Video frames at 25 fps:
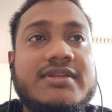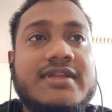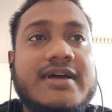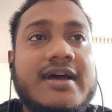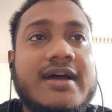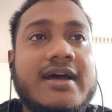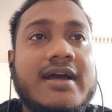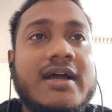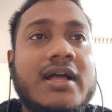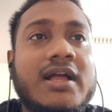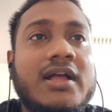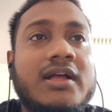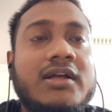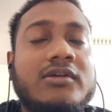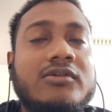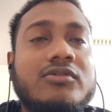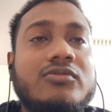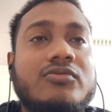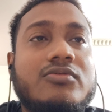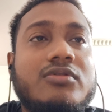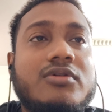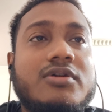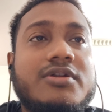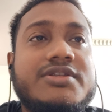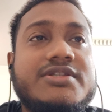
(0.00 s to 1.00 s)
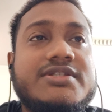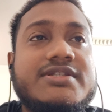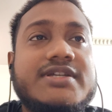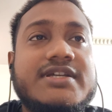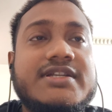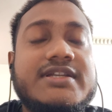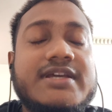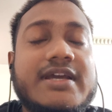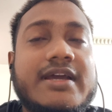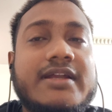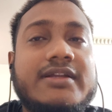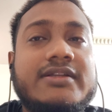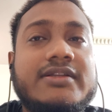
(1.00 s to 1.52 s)
the
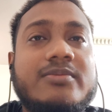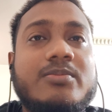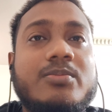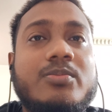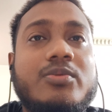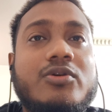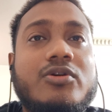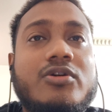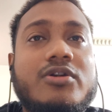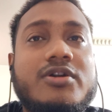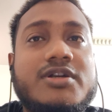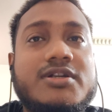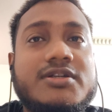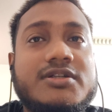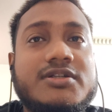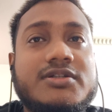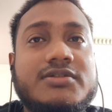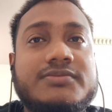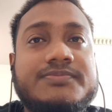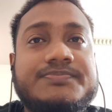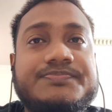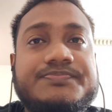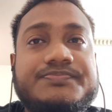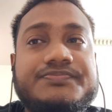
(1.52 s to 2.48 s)
content and the border.